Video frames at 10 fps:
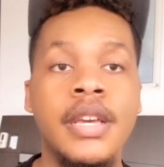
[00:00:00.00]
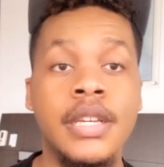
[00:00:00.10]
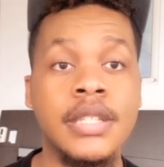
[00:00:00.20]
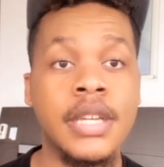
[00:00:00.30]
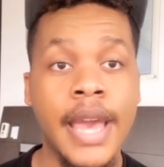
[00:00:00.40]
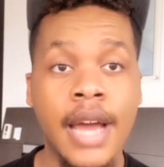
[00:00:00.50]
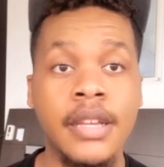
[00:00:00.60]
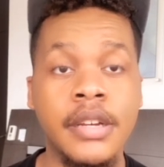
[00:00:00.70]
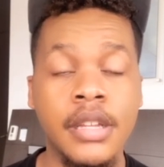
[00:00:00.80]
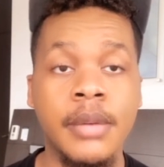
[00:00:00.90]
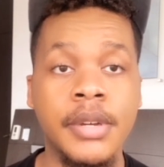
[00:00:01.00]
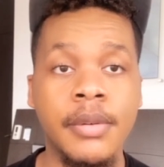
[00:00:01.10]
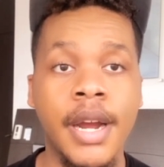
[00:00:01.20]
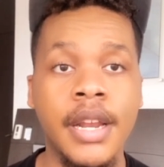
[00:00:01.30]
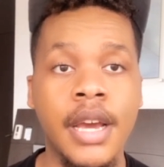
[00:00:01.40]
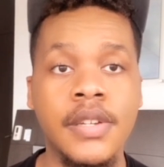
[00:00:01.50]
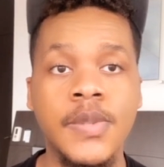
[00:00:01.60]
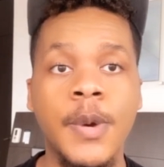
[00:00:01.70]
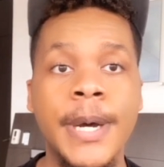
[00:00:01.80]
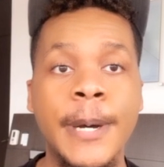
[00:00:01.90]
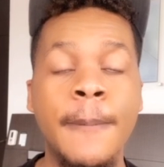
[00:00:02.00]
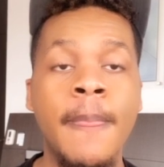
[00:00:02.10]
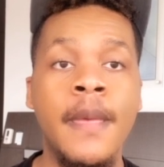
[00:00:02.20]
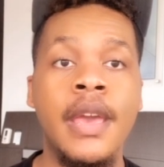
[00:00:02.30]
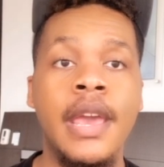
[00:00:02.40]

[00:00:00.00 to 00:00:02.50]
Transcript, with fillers: He's in Cali, Colombia right now as well.